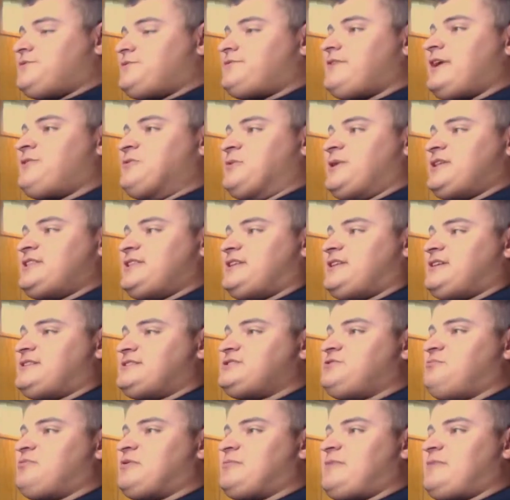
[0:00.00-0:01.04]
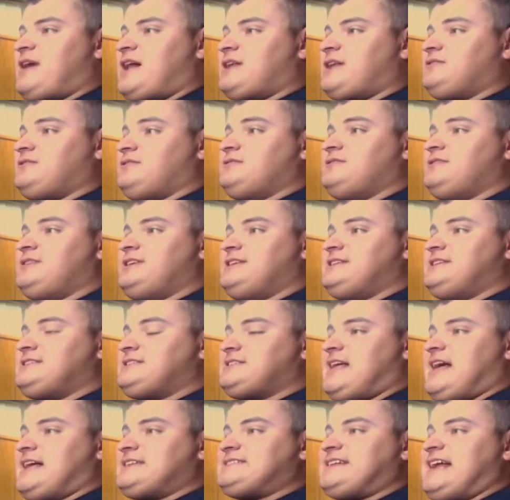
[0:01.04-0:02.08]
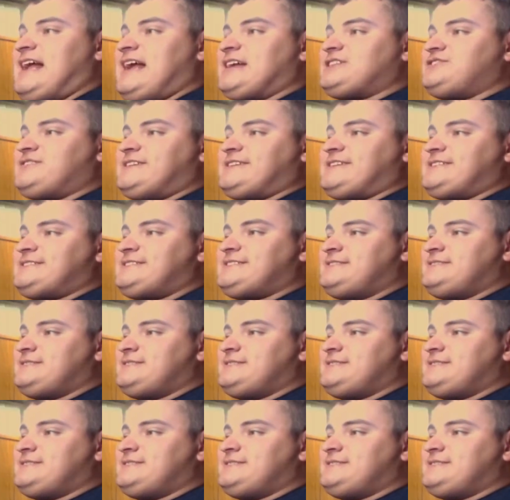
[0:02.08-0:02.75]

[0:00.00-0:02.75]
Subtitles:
fake one, the supermodel / actress.